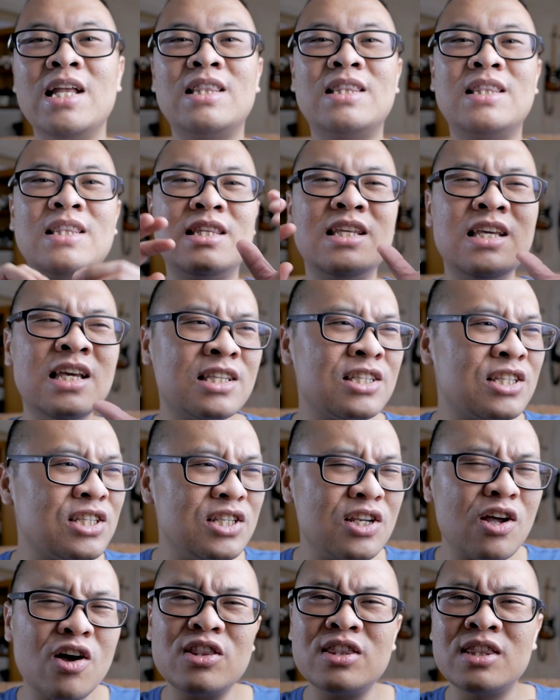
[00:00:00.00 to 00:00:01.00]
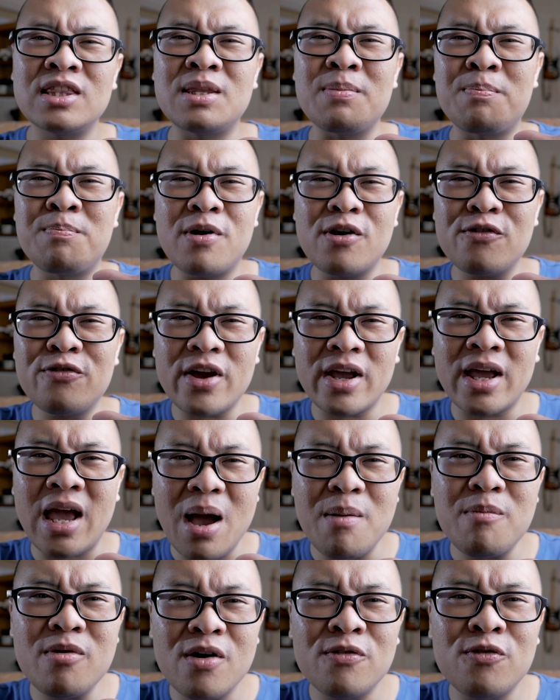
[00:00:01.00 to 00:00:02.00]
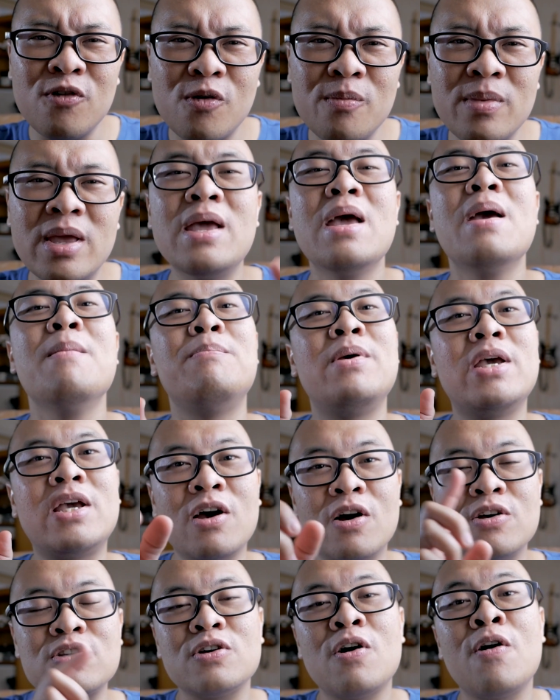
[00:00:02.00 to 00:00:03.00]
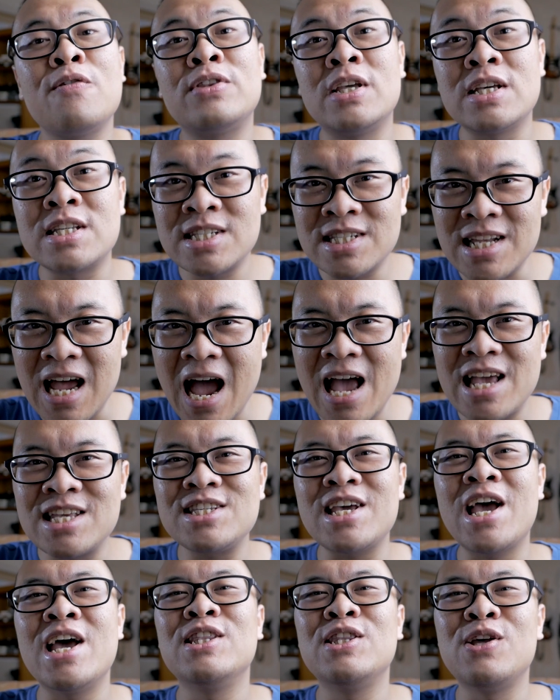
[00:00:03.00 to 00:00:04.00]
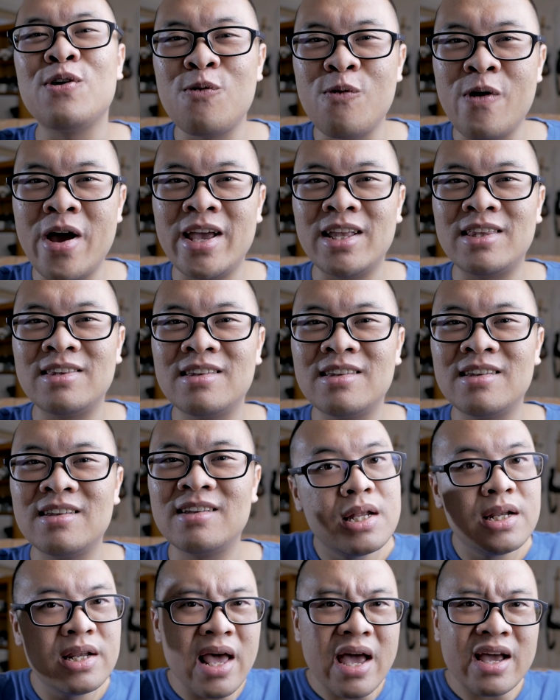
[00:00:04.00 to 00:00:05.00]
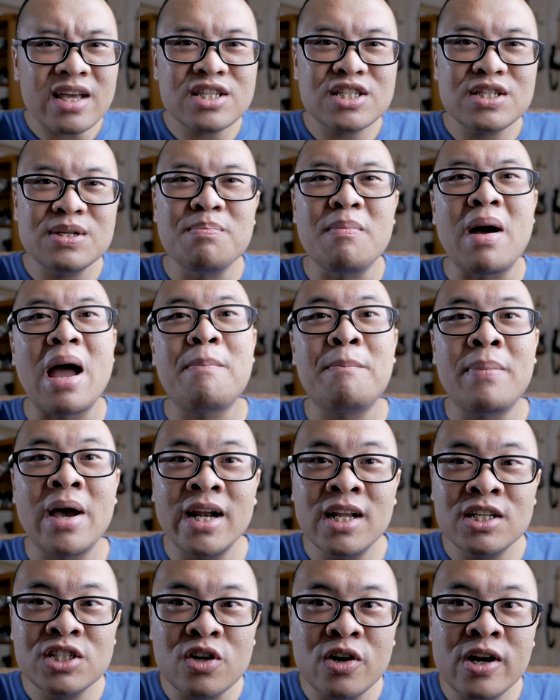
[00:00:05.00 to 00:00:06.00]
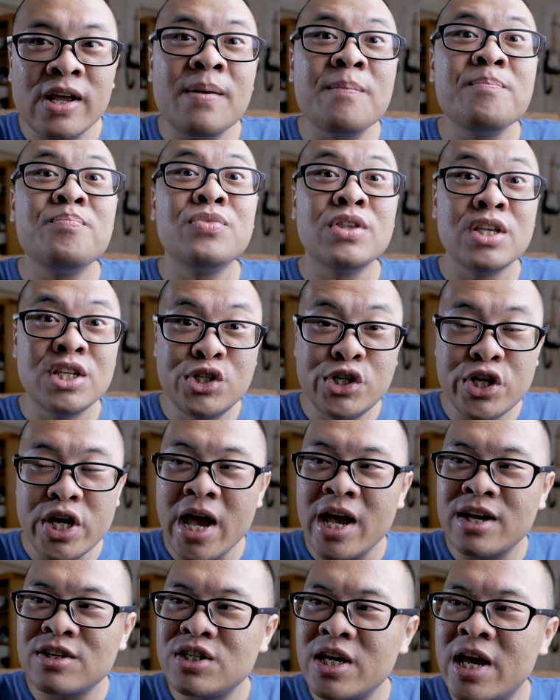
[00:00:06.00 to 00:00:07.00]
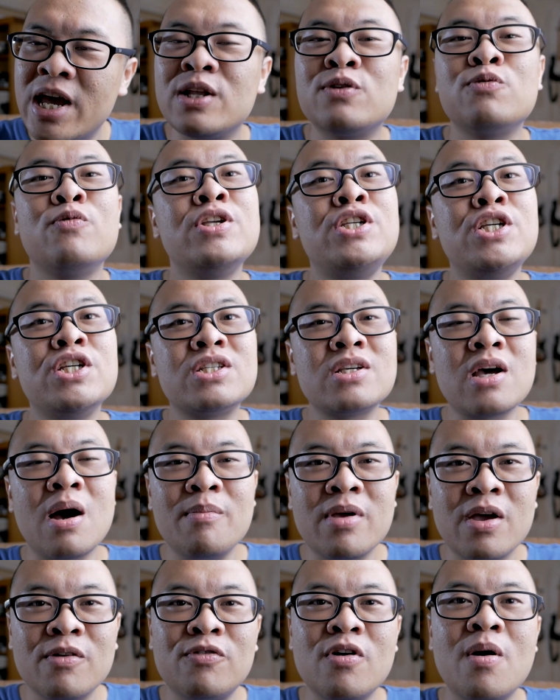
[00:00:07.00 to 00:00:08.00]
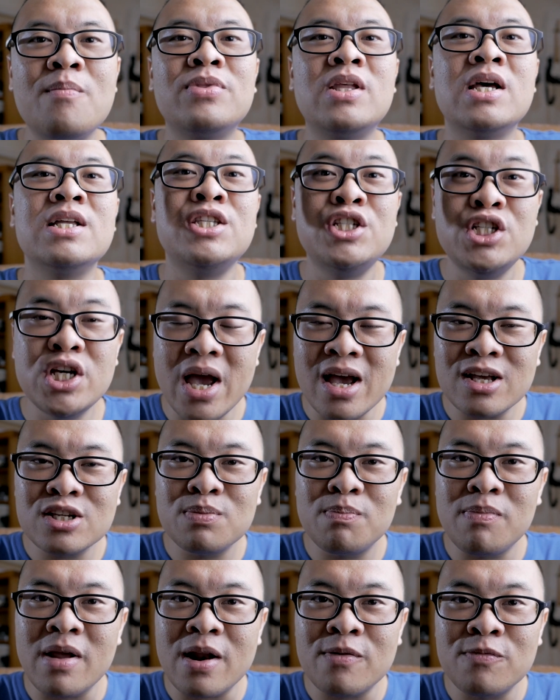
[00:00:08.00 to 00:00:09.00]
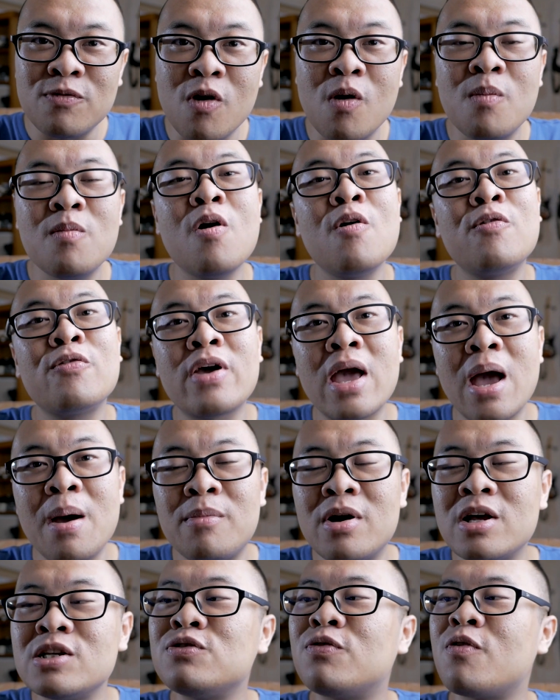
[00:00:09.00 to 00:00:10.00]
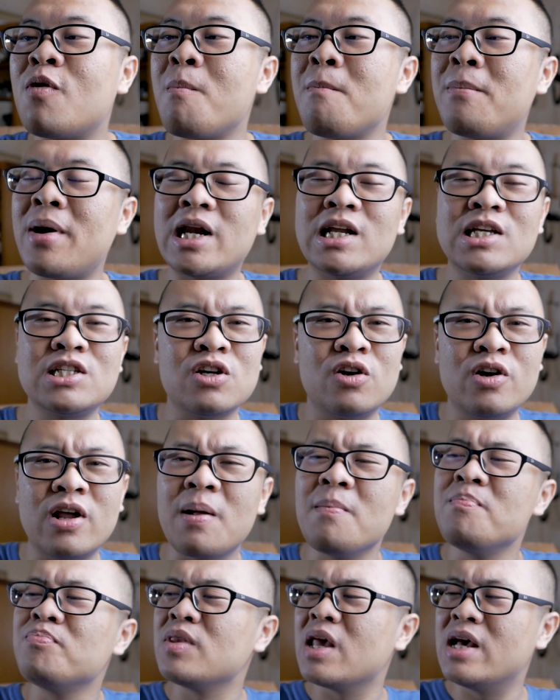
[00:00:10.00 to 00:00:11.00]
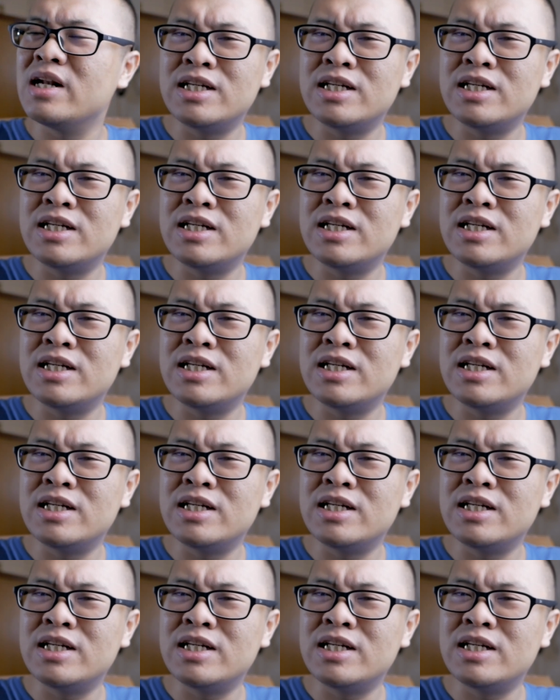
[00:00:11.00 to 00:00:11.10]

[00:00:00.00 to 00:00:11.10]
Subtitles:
it's not the perfect camera for me because of the size and the weight. Next, my Panasonic GX8, which is coming from the GX platform of cameras from Panasonic.